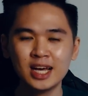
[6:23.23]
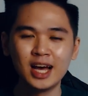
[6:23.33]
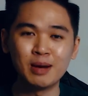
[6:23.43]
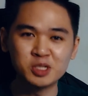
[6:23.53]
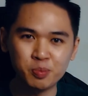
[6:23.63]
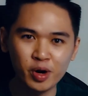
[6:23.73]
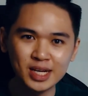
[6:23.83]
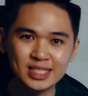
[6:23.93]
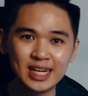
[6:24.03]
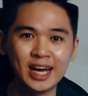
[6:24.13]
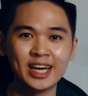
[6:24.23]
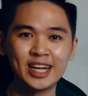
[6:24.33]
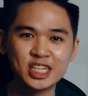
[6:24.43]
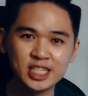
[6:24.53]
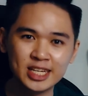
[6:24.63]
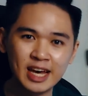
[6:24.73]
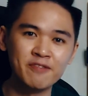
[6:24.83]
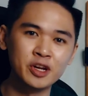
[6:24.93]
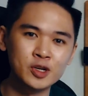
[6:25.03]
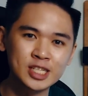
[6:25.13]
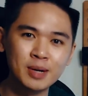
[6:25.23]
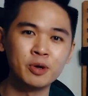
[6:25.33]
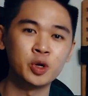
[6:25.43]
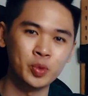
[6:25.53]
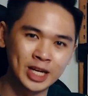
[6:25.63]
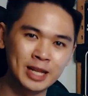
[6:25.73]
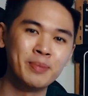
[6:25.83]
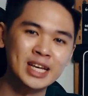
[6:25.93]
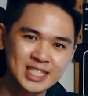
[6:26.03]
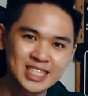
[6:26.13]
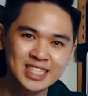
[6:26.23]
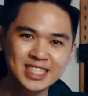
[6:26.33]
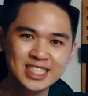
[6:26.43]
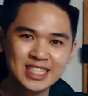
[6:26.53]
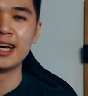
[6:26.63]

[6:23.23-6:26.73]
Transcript: I'm surprised that I can actually get videos up on a weekly basis.